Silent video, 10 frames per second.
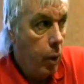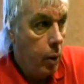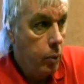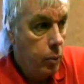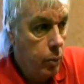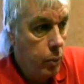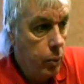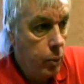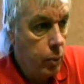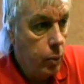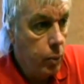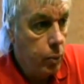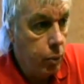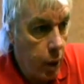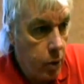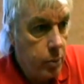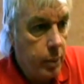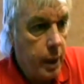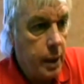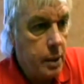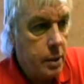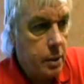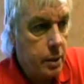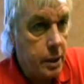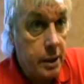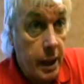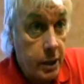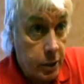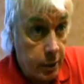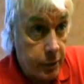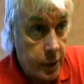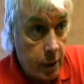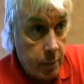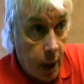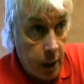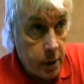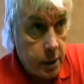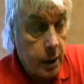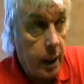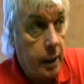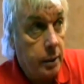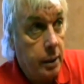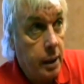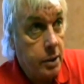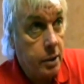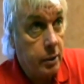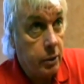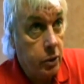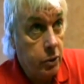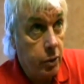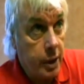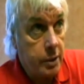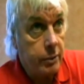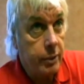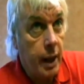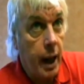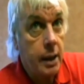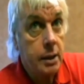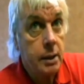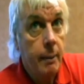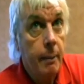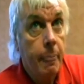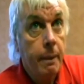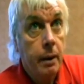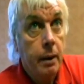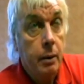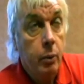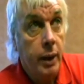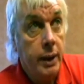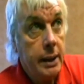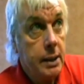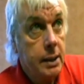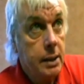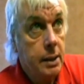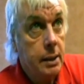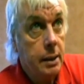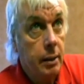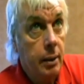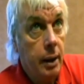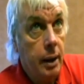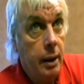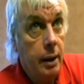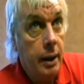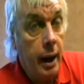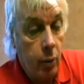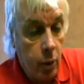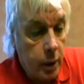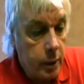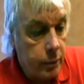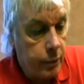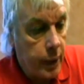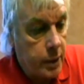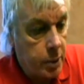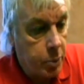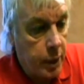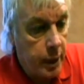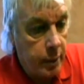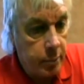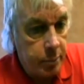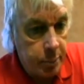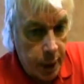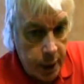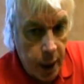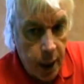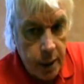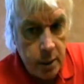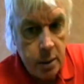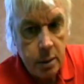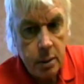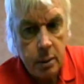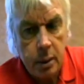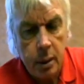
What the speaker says: Well, Rome is the center of so much, and there's a good reason for that. When these network of interbreeding bloodlines